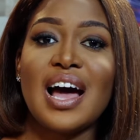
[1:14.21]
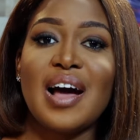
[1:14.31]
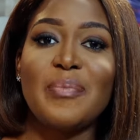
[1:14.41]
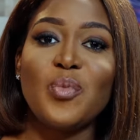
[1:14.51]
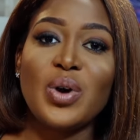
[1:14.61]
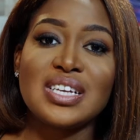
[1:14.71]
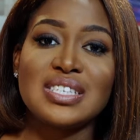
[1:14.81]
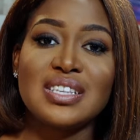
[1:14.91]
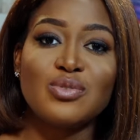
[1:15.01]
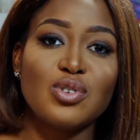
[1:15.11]
um, where they
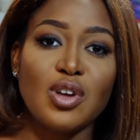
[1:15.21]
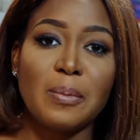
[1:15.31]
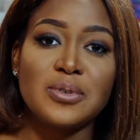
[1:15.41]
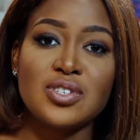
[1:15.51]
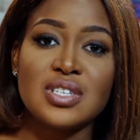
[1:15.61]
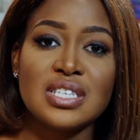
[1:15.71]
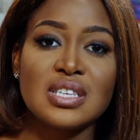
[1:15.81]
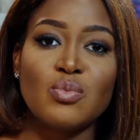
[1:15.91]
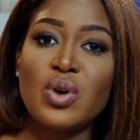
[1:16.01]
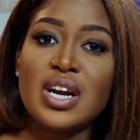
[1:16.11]
see the growth
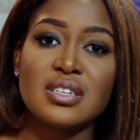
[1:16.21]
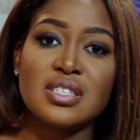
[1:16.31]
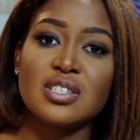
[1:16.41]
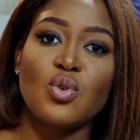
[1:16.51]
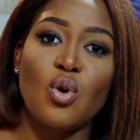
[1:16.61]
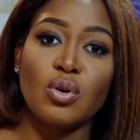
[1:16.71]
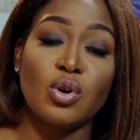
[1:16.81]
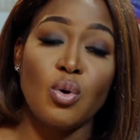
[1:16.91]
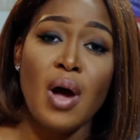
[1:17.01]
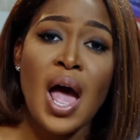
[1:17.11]
opportunities and where does this all
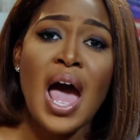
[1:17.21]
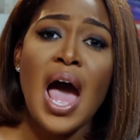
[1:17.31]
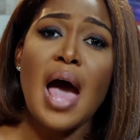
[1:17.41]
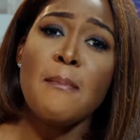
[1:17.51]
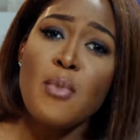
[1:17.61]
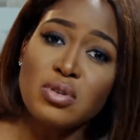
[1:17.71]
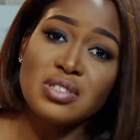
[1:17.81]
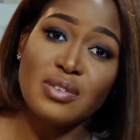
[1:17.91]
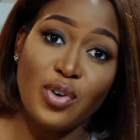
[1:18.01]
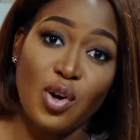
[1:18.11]
go. And
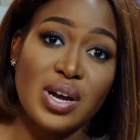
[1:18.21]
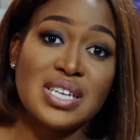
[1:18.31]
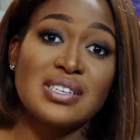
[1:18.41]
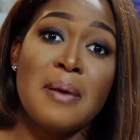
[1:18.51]
most of all, is